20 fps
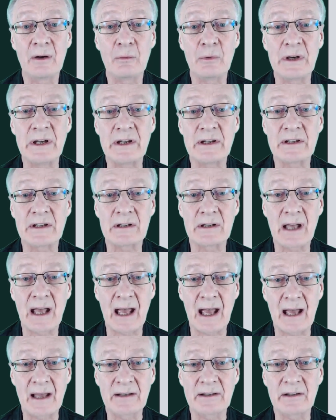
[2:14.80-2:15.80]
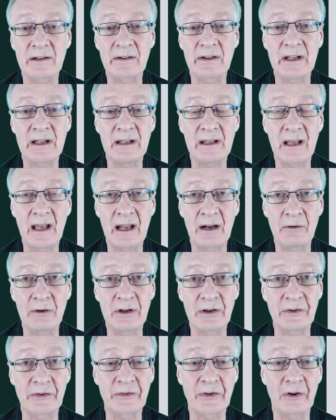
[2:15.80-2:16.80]
we'd add the
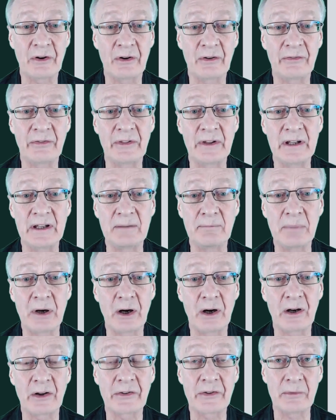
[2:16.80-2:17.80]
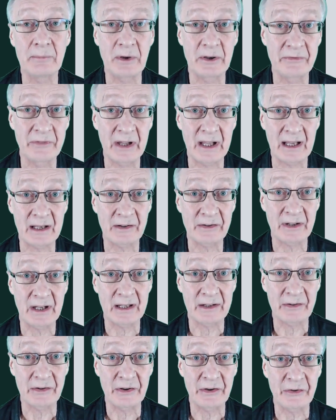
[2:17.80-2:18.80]
areas of the parts above the
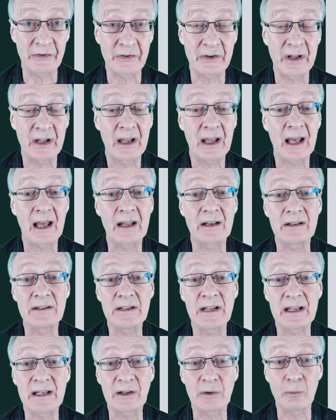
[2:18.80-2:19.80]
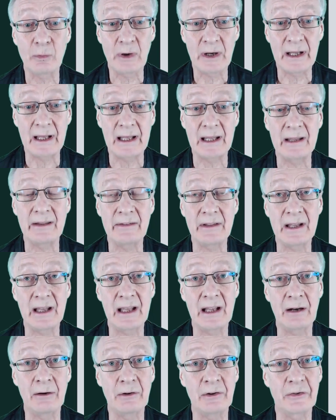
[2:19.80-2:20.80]
x-axis and take away the
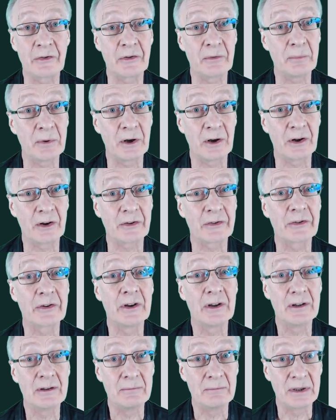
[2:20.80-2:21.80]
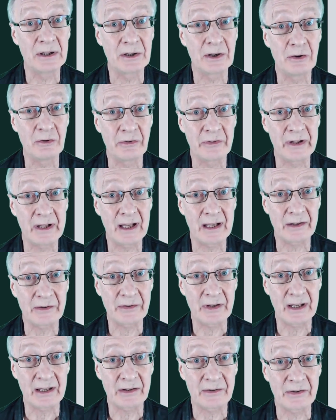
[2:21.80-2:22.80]
areas of the parts below the
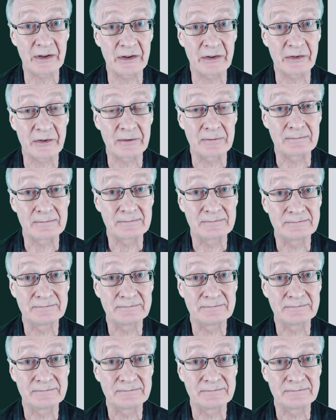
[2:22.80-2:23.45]
x-axis.